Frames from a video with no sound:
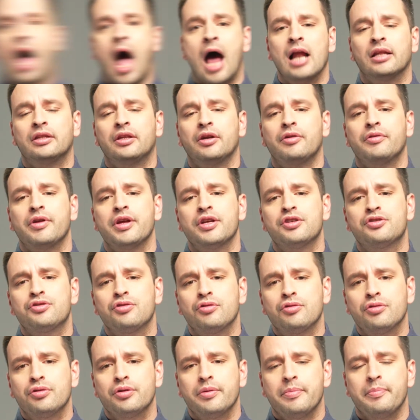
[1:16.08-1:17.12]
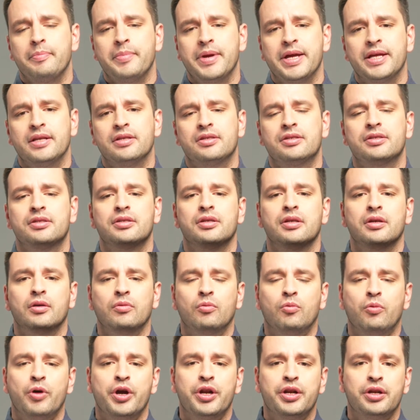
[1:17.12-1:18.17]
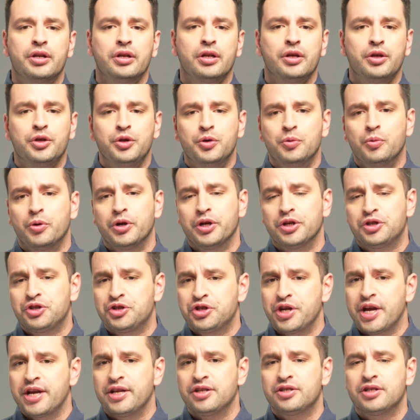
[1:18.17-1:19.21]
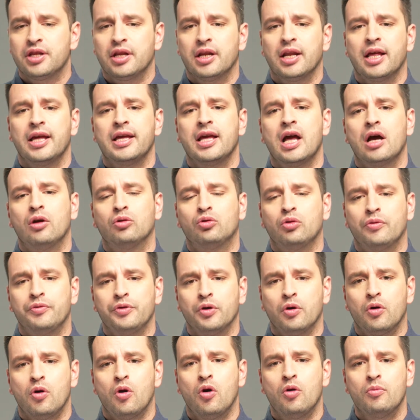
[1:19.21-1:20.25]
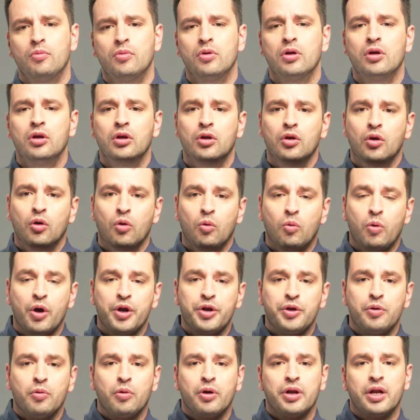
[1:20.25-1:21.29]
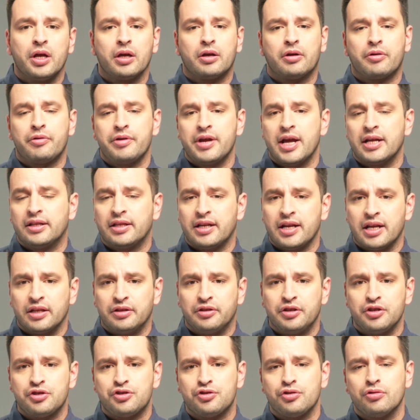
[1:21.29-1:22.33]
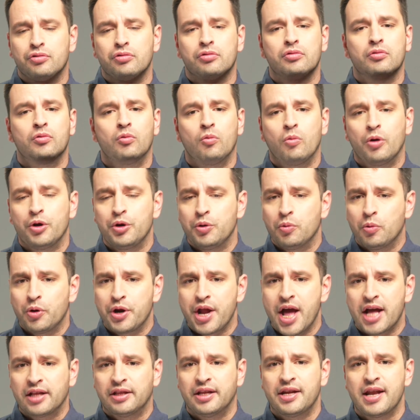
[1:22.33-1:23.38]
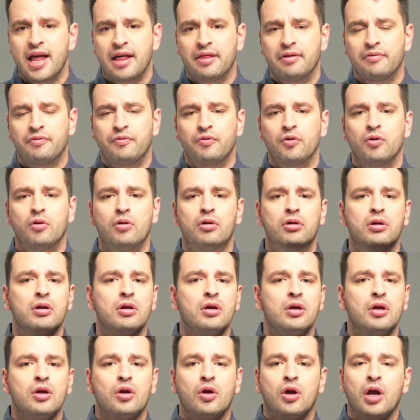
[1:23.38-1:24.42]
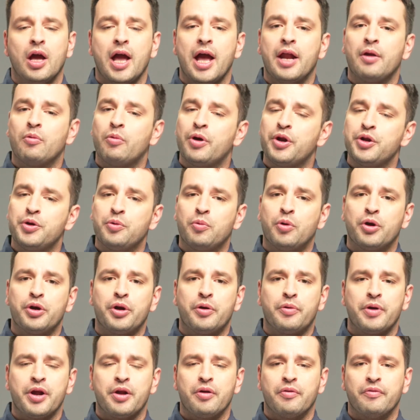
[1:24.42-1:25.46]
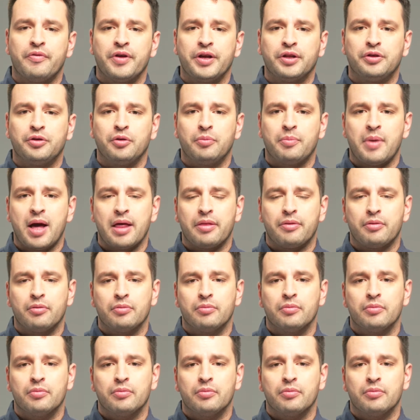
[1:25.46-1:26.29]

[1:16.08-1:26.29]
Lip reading: Alteration means when you want to change the layout of your home, when you want to create an addition, when you want to add another floor, and when you want to renovate your bathroom.